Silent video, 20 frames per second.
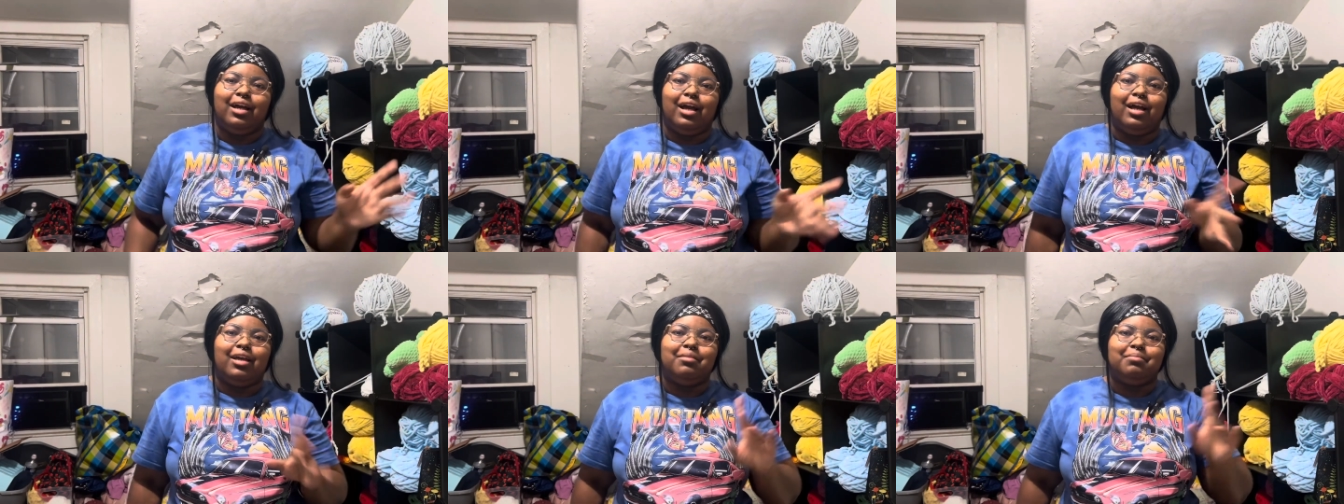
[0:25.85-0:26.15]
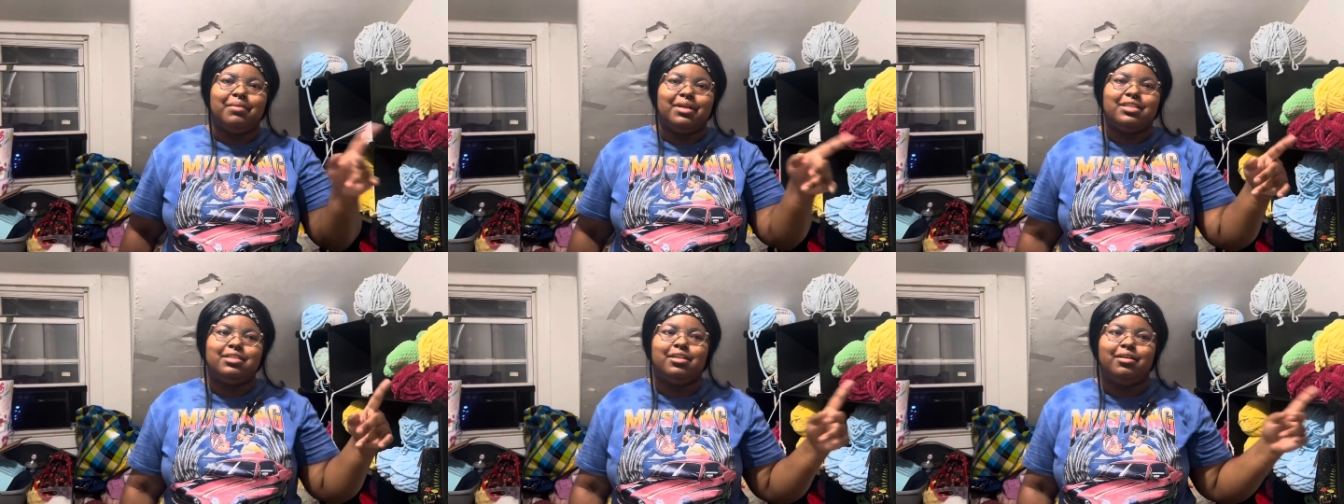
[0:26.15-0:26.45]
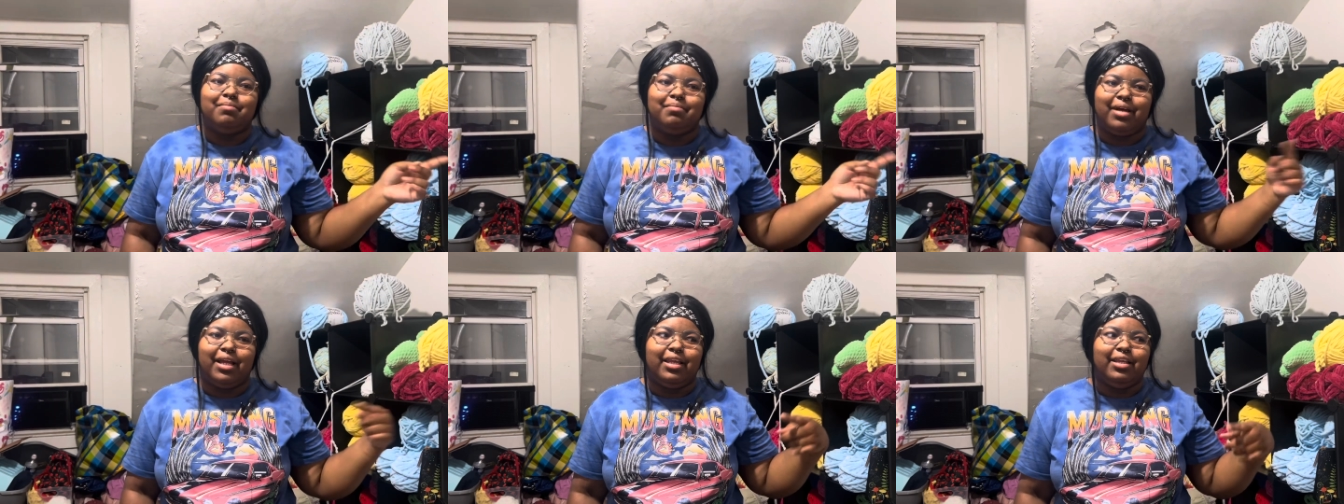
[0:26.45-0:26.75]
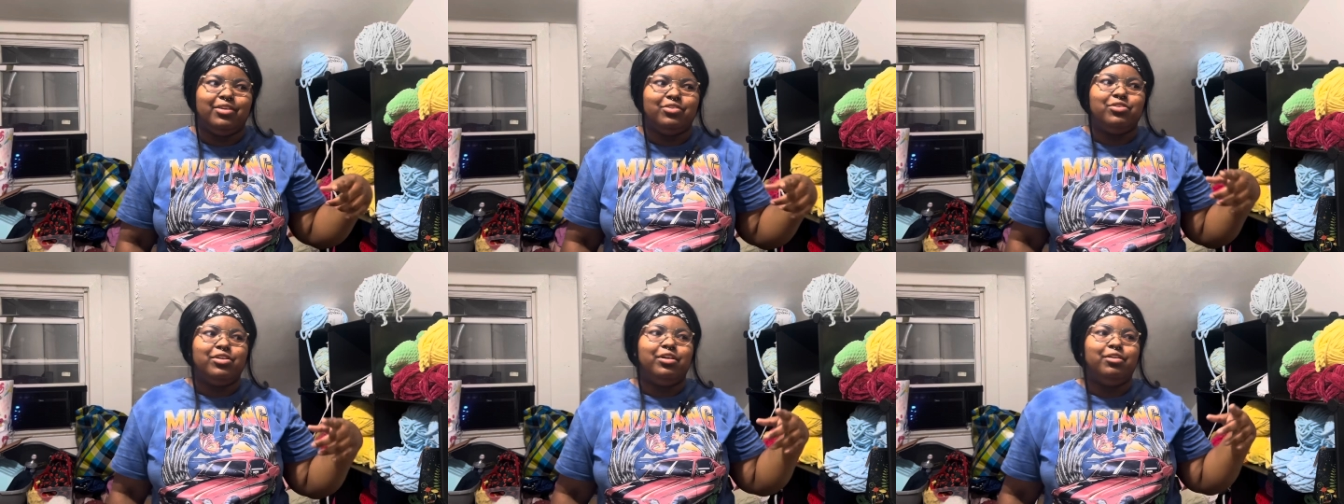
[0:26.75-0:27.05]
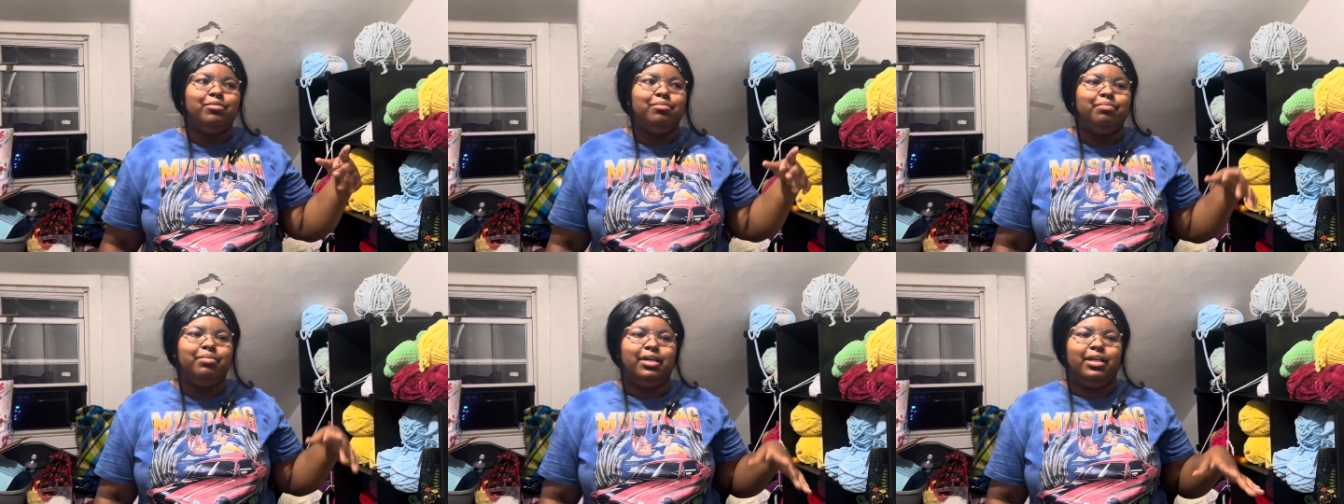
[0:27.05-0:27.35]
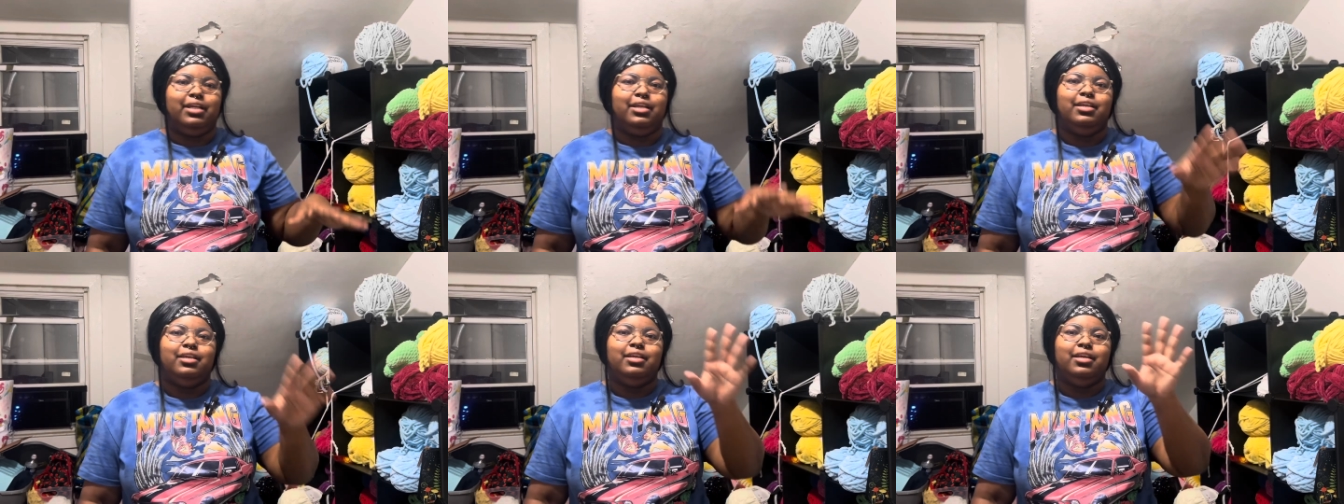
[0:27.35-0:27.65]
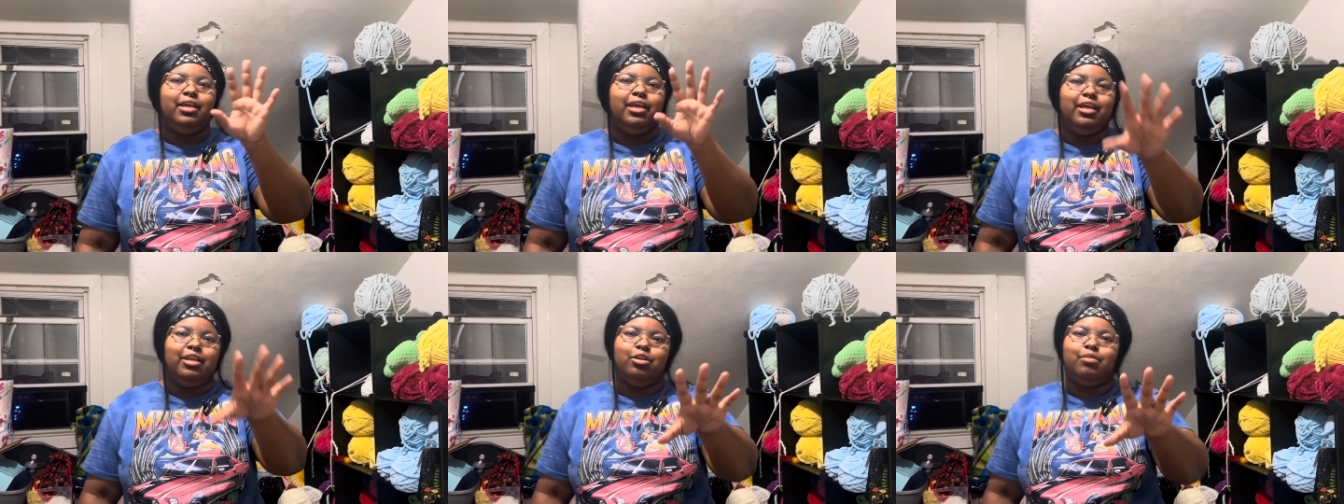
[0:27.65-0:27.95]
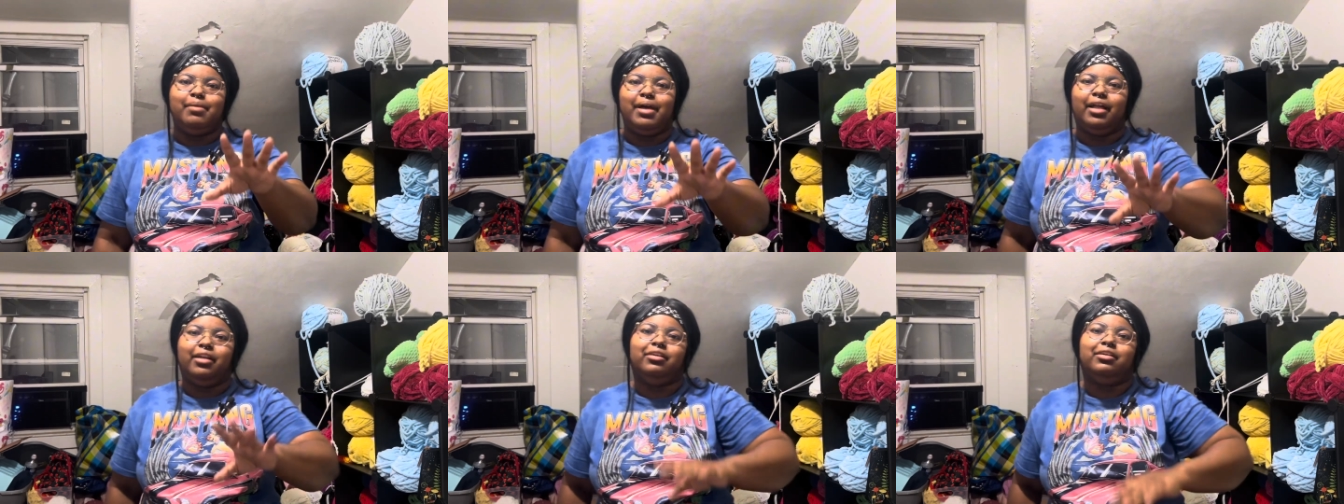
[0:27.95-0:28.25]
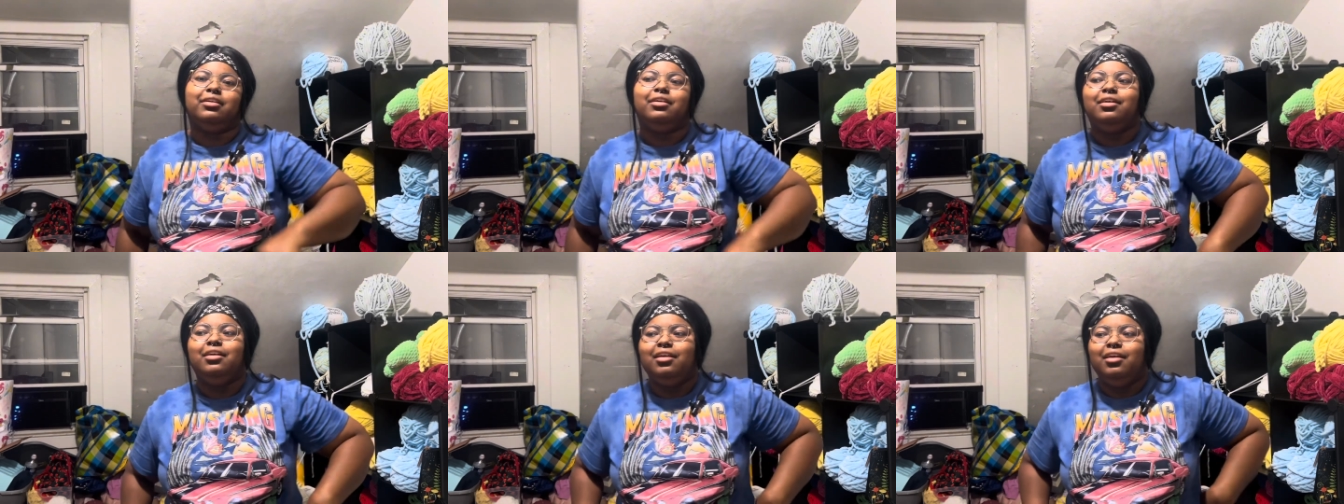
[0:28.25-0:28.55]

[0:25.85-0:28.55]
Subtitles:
I messed up my intro, but it don't matter.